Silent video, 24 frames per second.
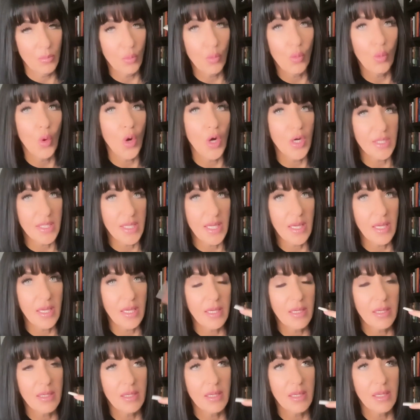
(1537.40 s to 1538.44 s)
wonky.
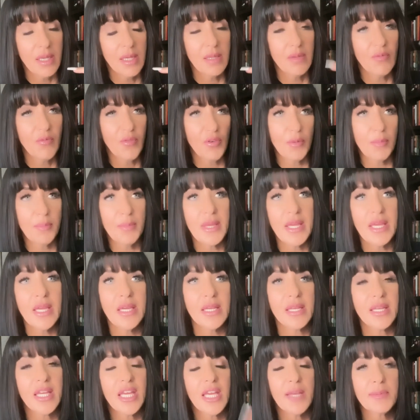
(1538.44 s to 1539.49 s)
It, for me,
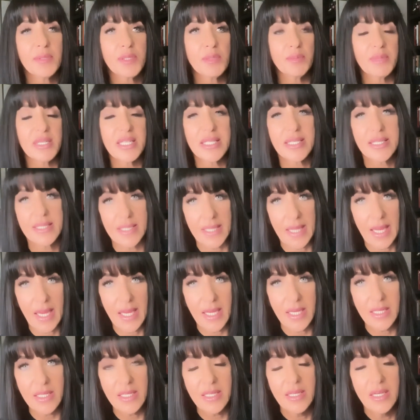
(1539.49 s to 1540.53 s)
it keeps me
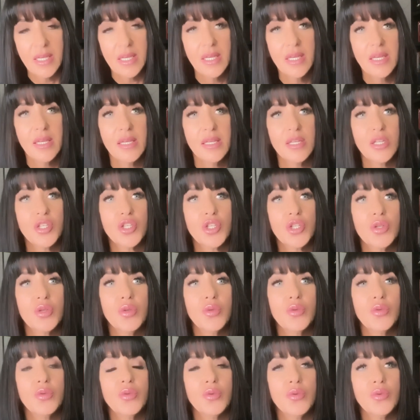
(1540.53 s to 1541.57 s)
sane
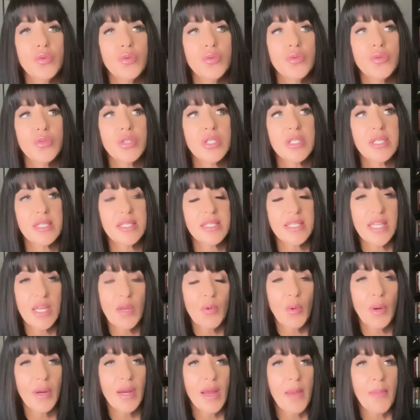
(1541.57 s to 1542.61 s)
to to see
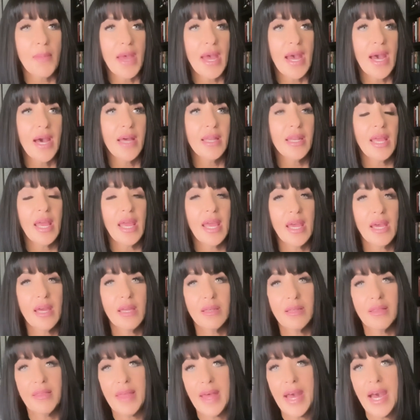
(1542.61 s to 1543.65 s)
where I'm at
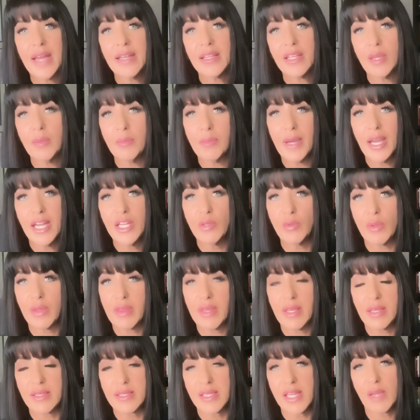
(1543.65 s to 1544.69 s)
and that combined with
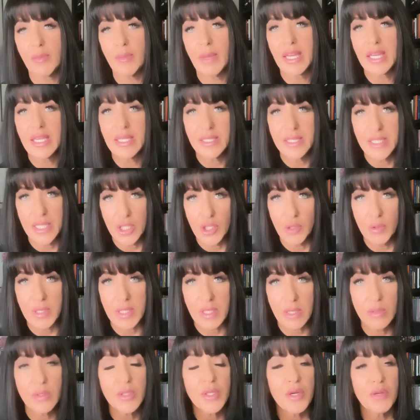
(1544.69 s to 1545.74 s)
things like my continuous
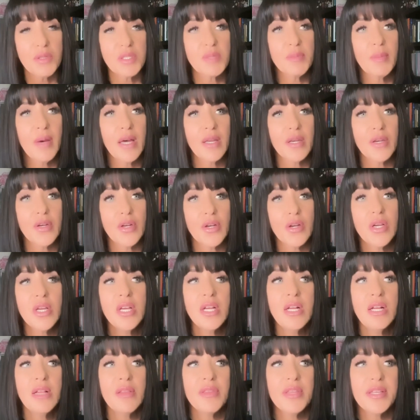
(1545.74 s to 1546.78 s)
glucose monitor.
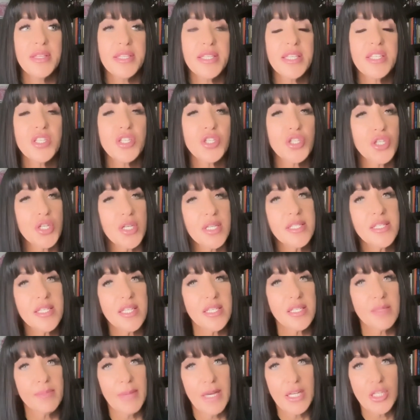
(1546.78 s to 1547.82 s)
This is just
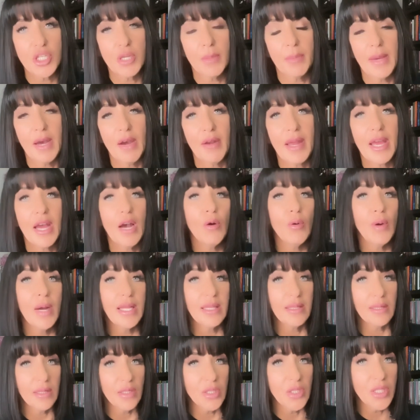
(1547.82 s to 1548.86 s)
as much about how I
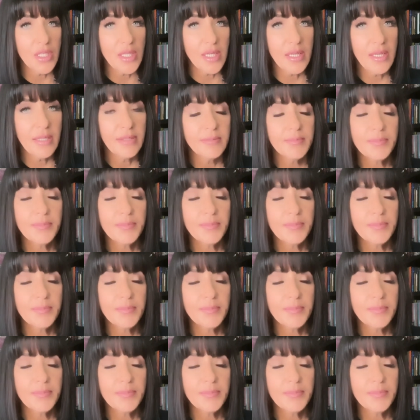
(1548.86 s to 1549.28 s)
look